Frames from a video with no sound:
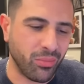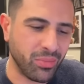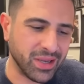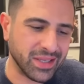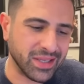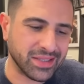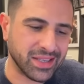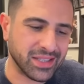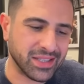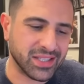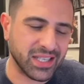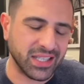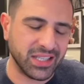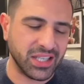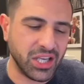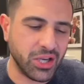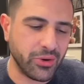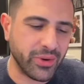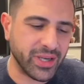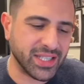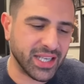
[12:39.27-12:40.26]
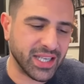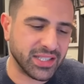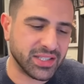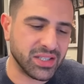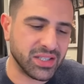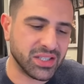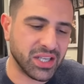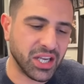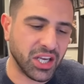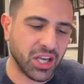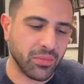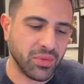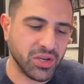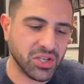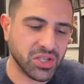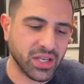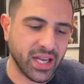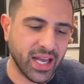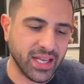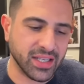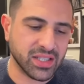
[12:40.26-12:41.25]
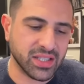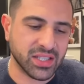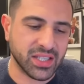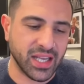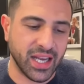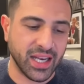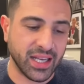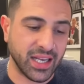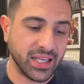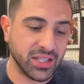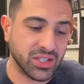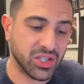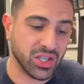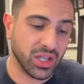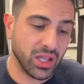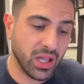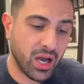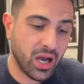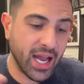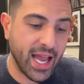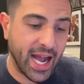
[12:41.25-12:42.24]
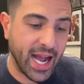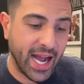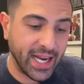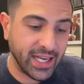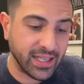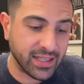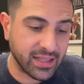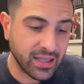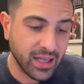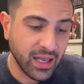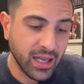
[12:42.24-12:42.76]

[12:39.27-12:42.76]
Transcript: but I said the US SEC Commission has set a July 8th